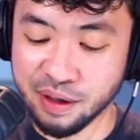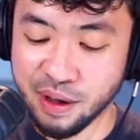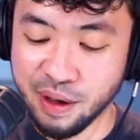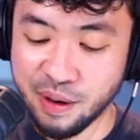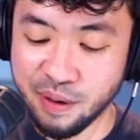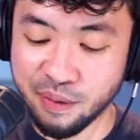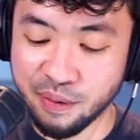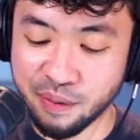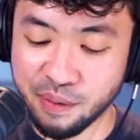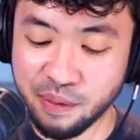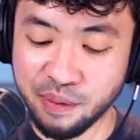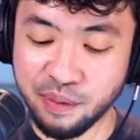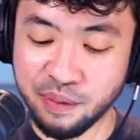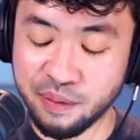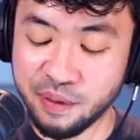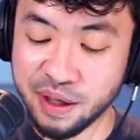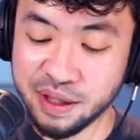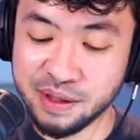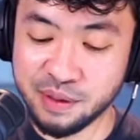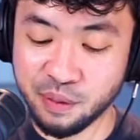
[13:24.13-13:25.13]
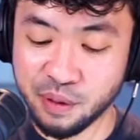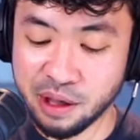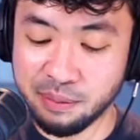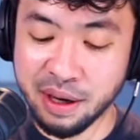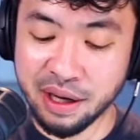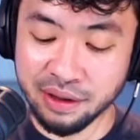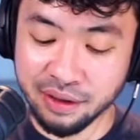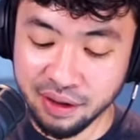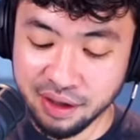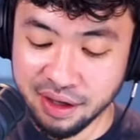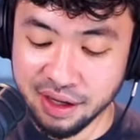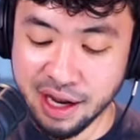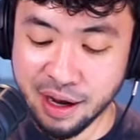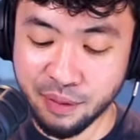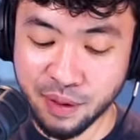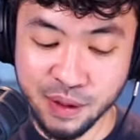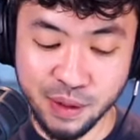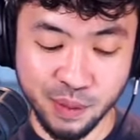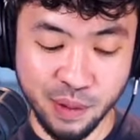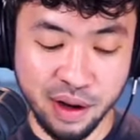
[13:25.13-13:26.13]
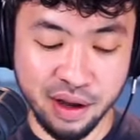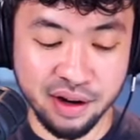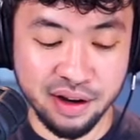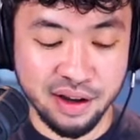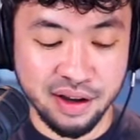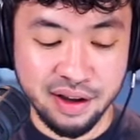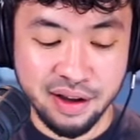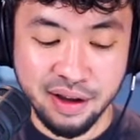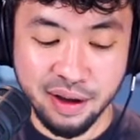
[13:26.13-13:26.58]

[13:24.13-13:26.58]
yo, what am I looking at? What's what?